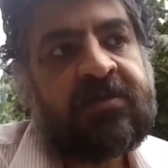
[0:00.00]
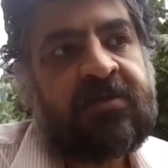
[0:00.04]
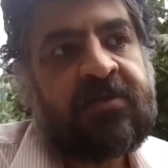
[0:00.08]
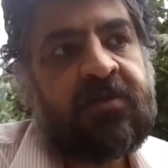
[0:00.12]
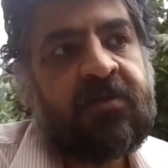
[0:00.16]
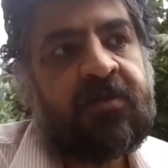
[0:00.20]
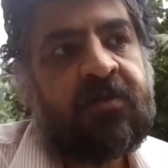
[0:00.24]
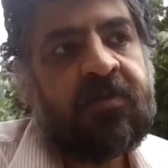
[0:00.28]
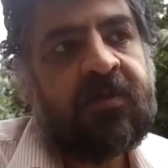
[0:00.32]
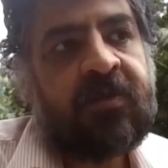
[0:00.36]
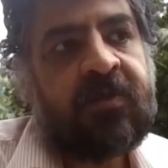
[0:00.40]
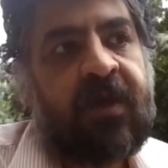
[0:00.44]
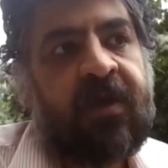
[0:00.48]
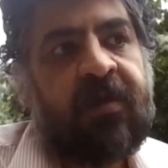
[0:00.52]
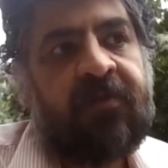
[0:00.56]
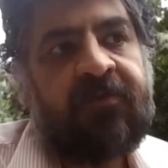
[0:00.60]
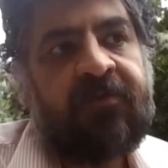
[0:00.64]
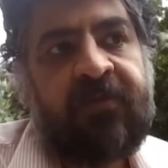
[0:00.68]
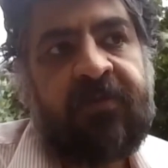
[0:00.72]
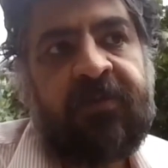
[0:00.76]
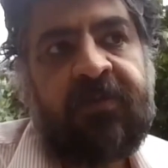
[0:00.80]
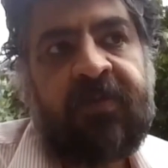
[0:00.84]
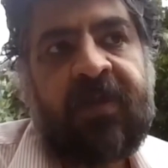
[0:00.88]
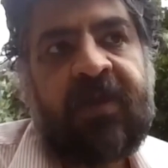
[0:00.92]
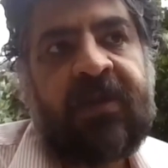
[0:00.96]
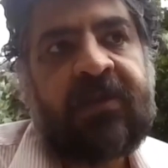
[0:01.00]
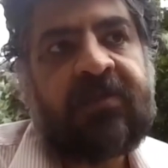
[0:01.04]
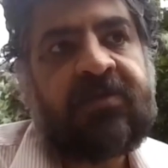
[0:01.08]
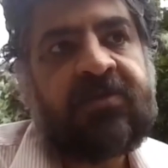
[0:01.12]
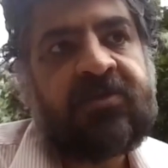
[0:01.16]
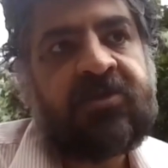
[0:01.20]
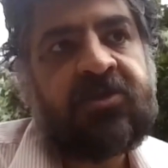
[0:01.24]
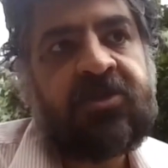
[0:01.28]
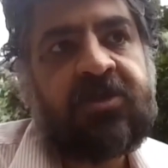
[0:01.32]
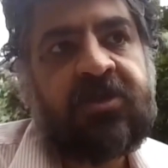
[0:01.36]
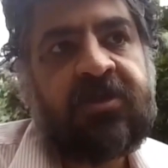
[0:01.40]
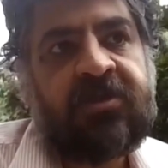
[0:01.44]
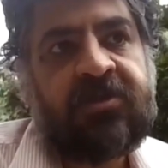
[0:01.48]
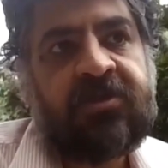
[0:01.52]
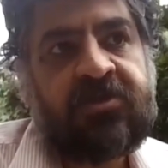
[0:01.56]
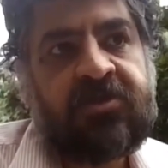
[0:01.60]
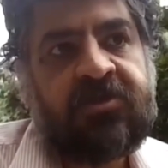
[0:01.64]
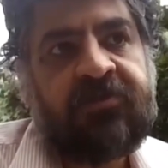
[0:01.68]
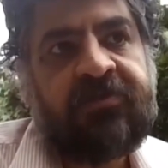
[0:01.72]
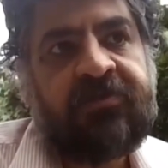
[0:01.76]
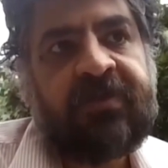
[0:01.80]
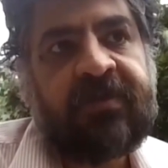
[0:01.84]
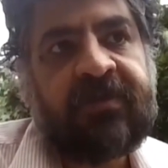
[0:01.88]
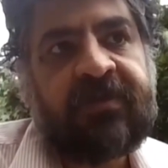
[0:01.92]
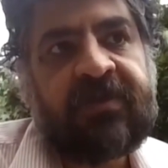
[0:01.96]
So yeah, we met. She
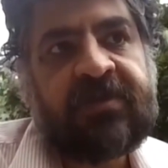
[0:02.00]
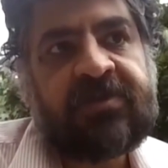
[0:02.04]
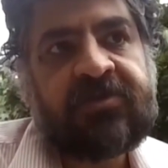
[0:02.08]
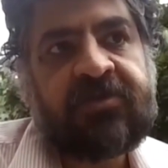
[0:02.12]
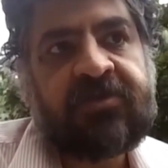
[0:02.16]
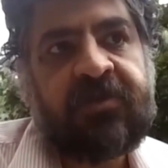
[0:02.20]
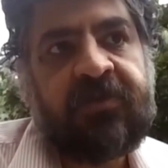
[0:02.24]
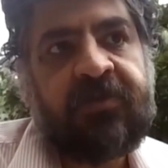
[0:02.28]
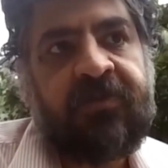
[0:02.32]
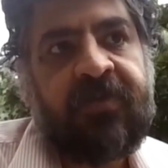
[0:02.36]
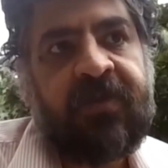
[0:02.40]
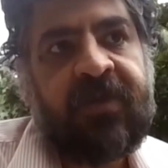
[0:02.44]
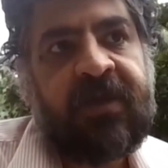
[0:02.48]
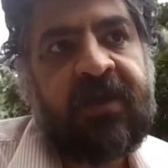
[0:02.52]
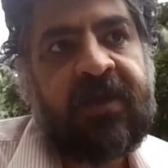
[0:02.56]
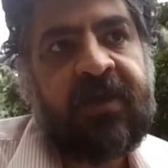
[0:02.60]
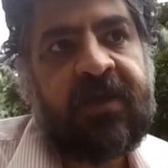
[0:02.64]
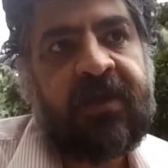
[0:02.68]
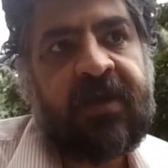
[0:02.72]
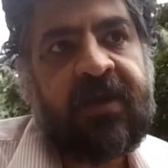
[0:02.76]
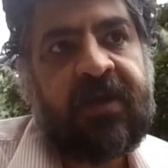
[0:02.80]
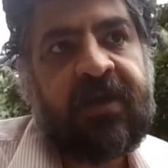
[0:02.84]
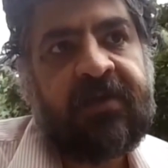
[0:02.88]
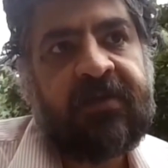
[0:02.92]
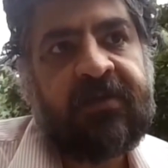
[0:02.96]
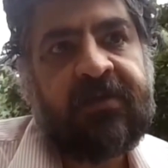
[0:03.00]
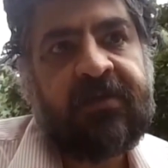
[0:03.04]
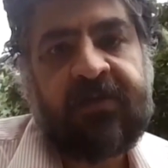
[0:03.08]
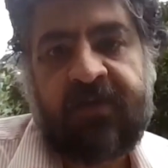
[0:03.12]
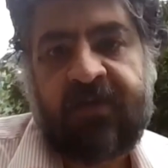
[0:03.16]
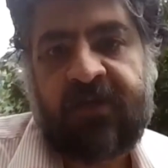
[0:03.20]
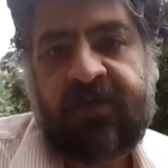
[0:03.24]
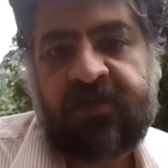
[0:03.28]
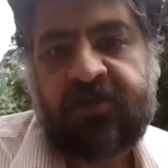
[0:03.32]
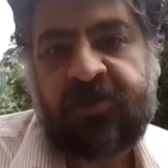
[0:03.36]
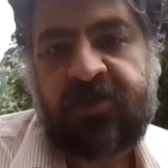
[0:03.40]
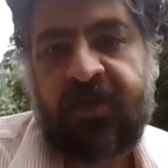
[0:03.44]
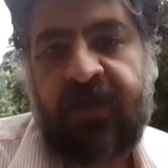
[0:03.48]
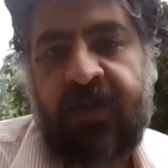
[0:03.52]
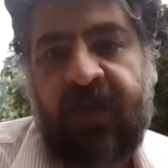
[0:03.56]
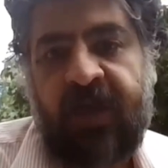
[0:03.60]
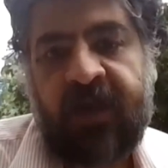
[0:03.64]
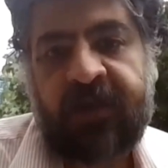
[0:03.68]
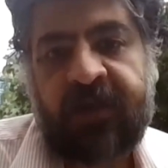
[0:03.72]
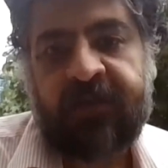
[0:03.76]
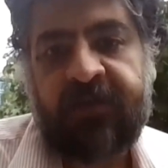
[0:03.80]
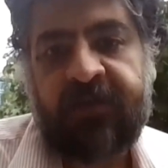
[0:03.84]
read the screenplay and she